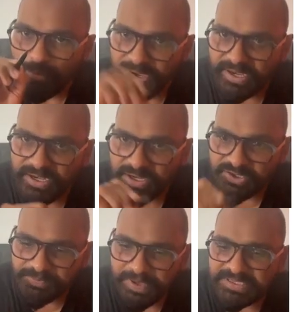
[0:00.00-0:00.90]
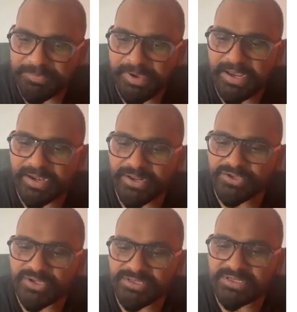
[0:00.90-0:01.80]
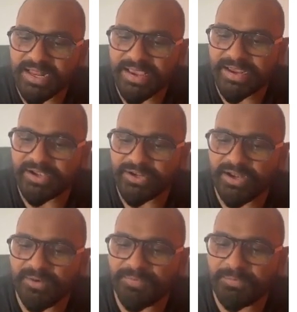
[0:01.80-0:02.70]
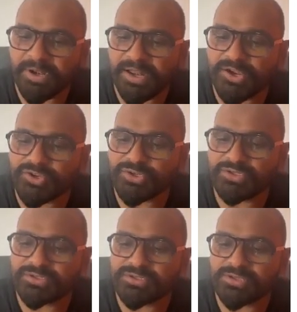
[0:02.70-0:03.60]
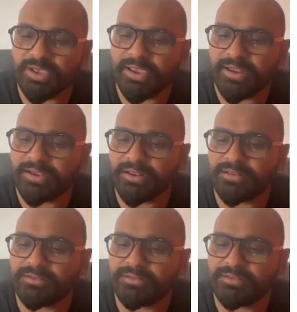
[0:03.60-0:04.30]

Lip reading: In specific conditions like atrial fibrillations and